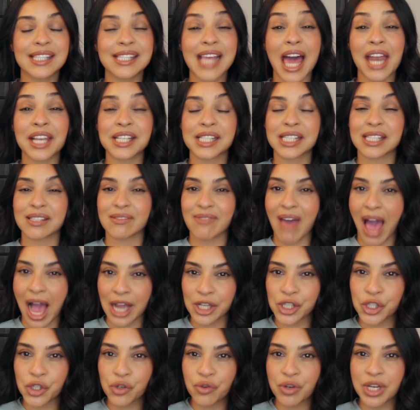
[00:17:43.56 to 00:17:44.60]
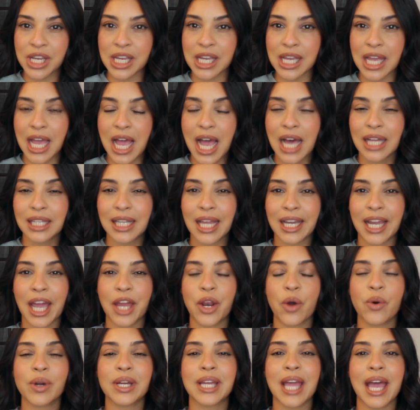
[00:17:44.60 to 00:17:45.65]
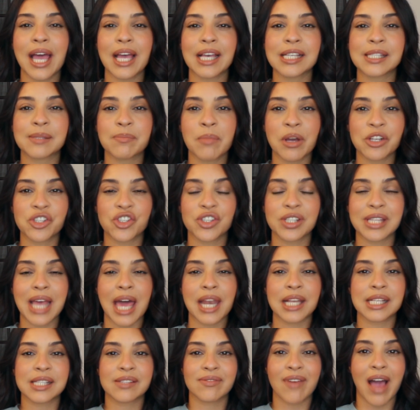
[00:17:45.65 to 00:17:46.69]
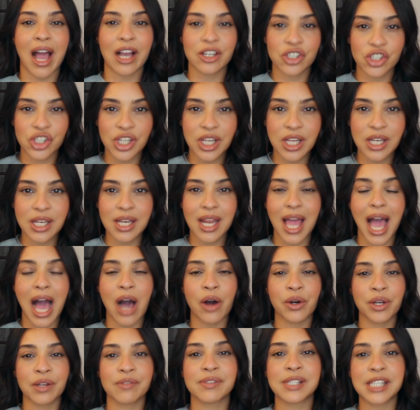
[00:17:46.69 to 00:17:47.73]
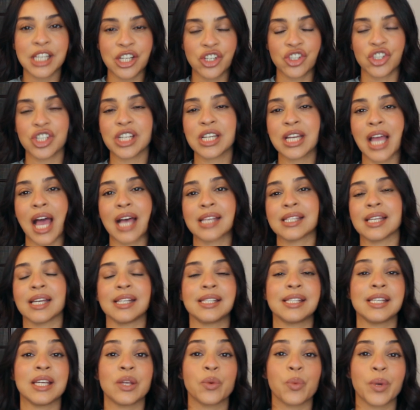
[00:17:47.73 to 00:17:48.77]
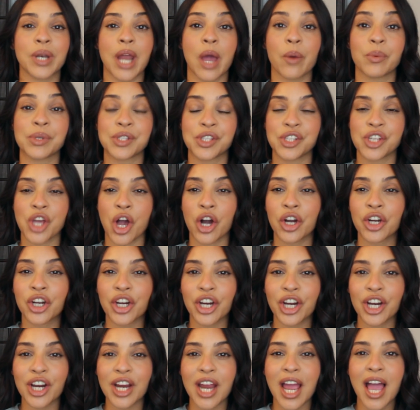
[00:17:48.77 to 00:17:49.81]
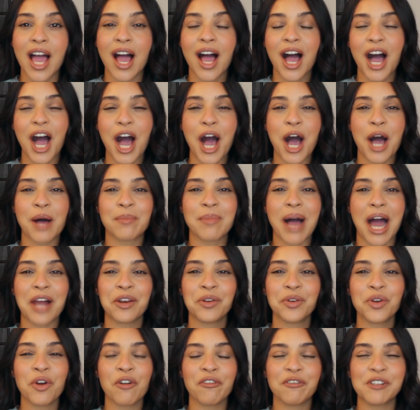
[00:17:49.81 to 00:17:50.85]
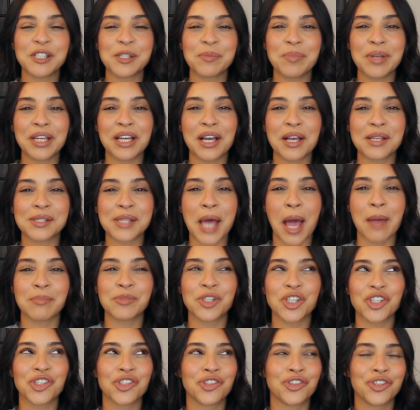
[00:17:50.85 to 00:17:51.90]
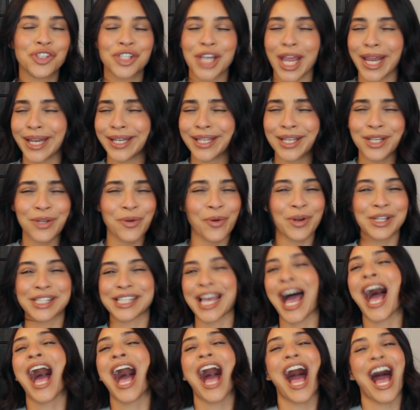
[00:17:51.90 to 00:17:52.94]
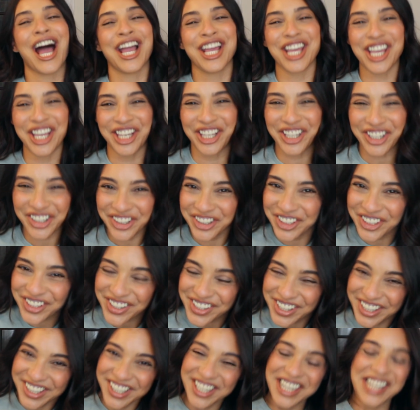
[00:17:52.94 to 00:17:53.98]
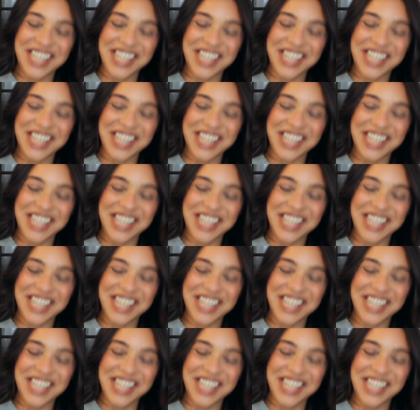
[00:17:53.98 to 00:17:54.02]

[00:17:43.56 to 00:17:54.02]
satisfactory. Like, I don't get as much satisfaction out of teaching as I did when I was younger. I don't know if it's because I'm just jaded or tired,